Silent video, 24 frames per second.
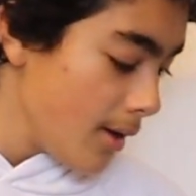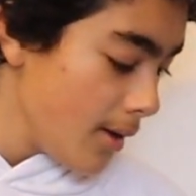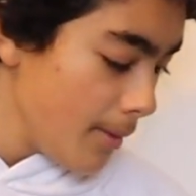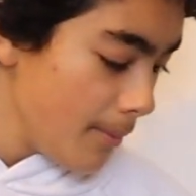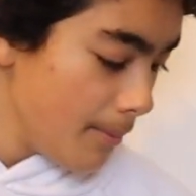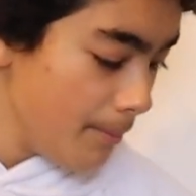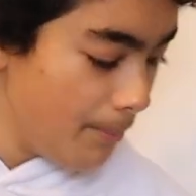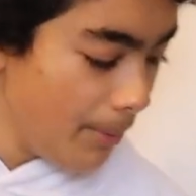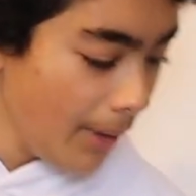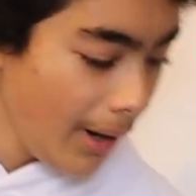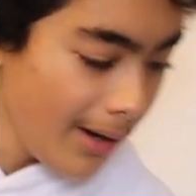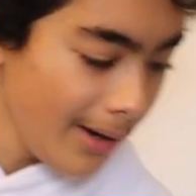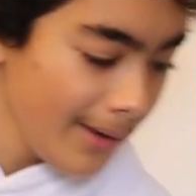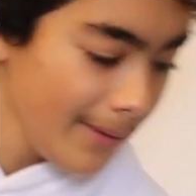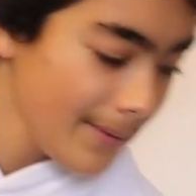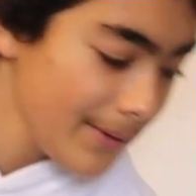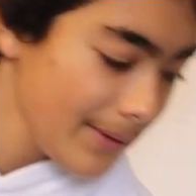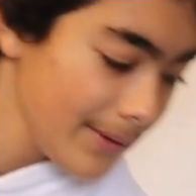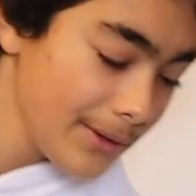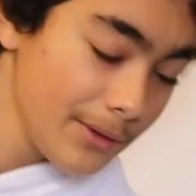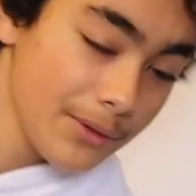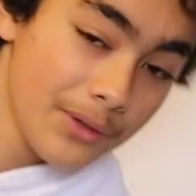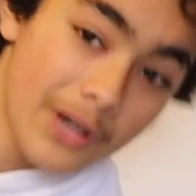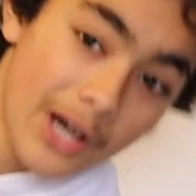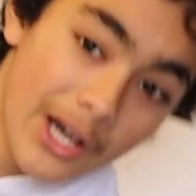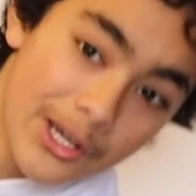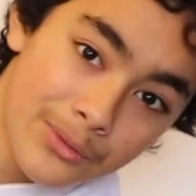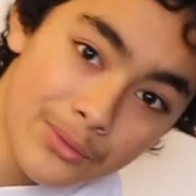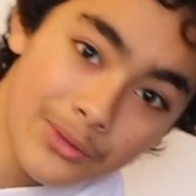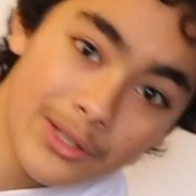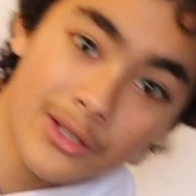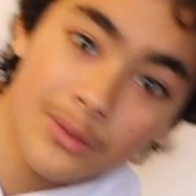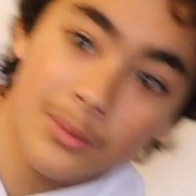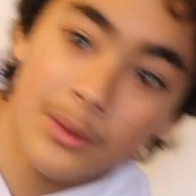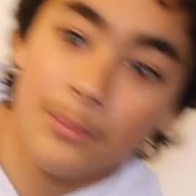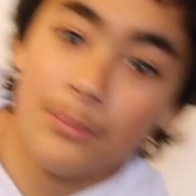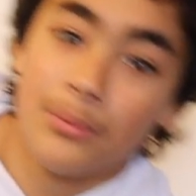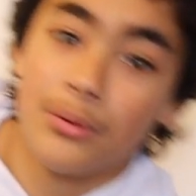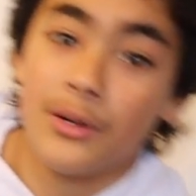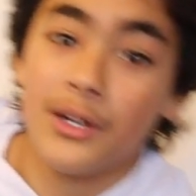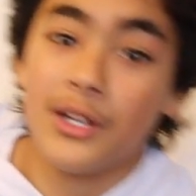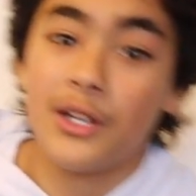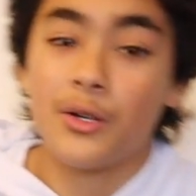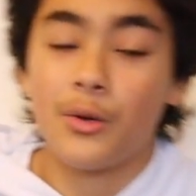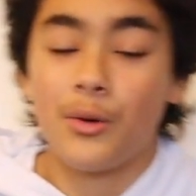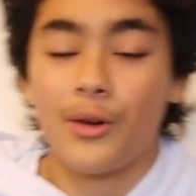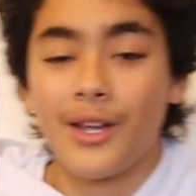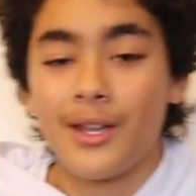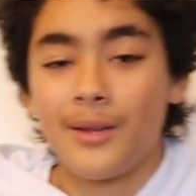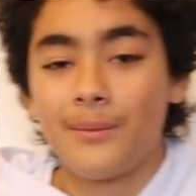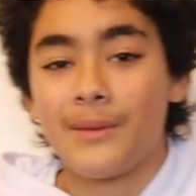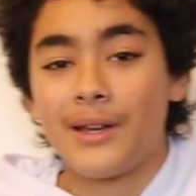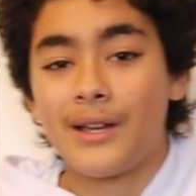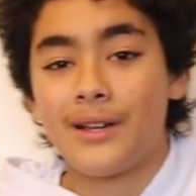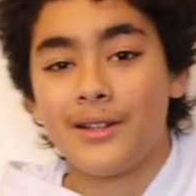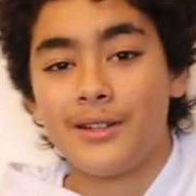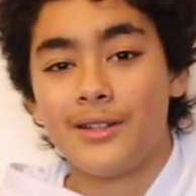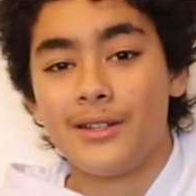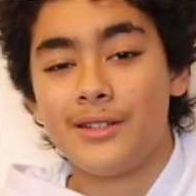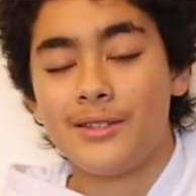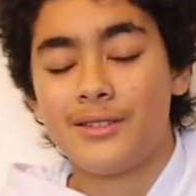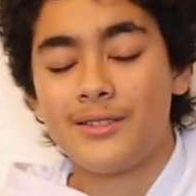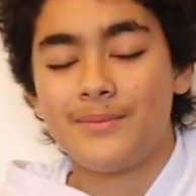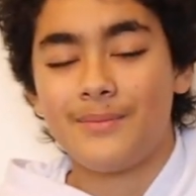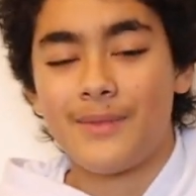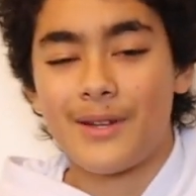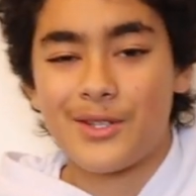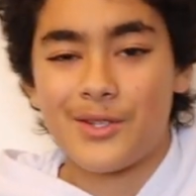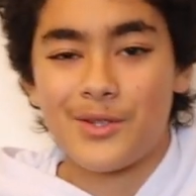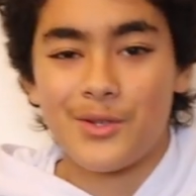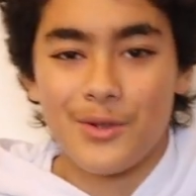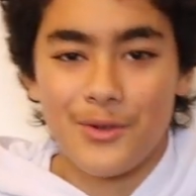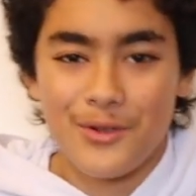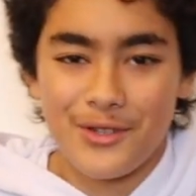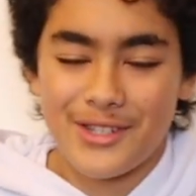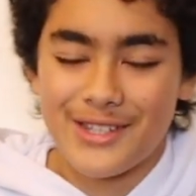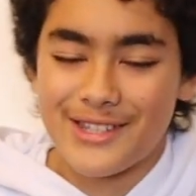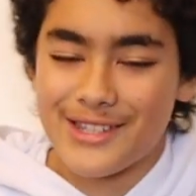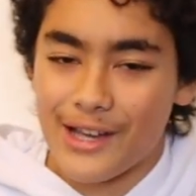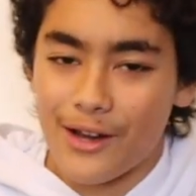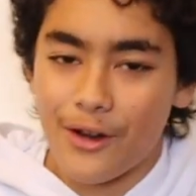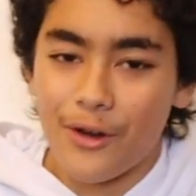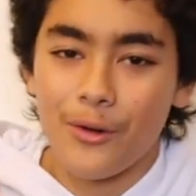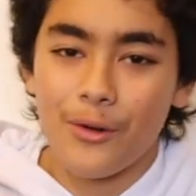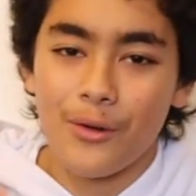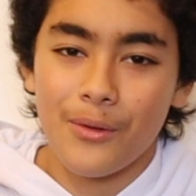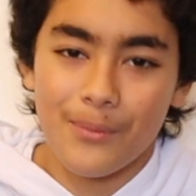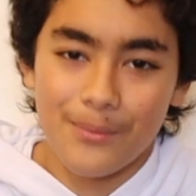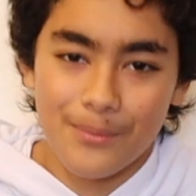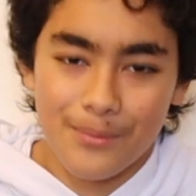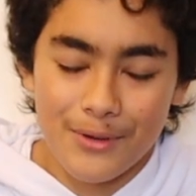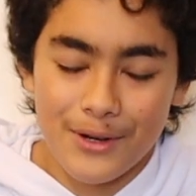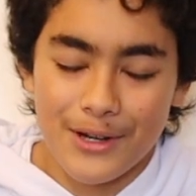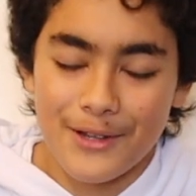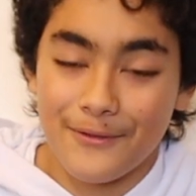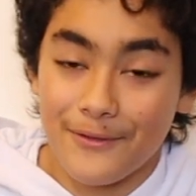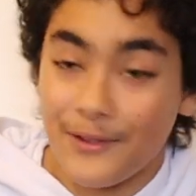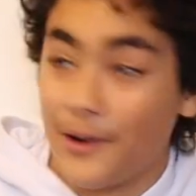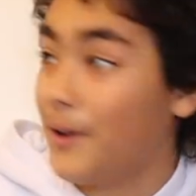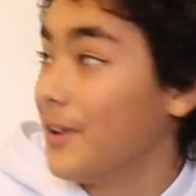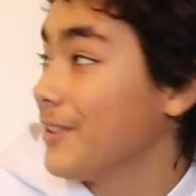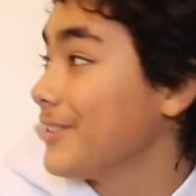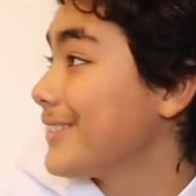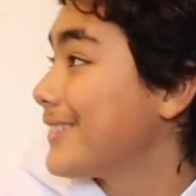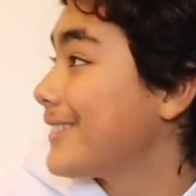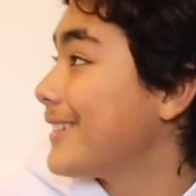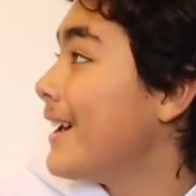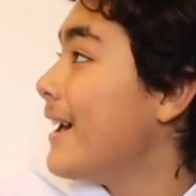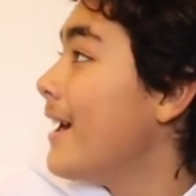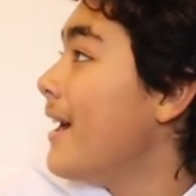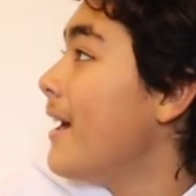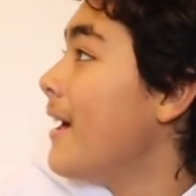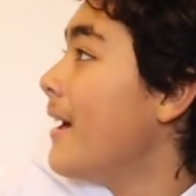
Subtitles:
But you guys will need to be pretty quick because my shoes sell pretty fast.